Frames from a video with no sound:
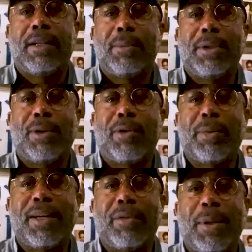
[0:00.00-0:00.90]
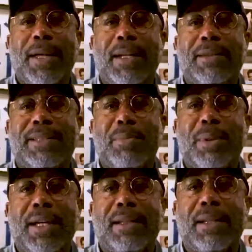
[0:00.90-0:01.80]
I mean, every, every band has
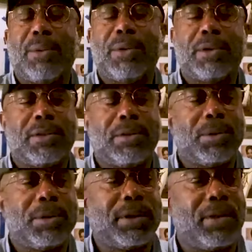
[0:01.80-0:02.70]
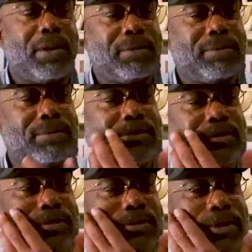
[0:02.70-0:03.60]
that band that was was their
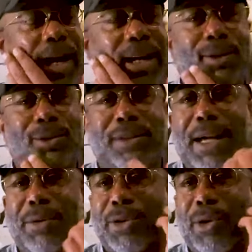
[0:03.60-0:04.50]
idols, and that was